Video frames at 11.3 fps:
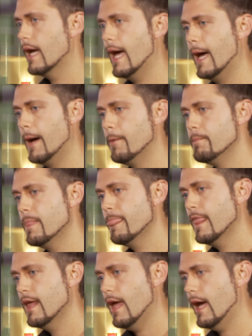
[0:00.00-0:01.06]
Um,
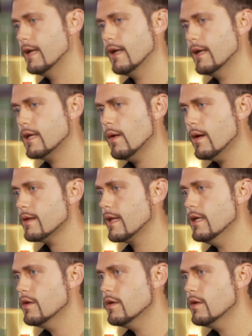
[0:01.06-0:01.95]
and, and go out there.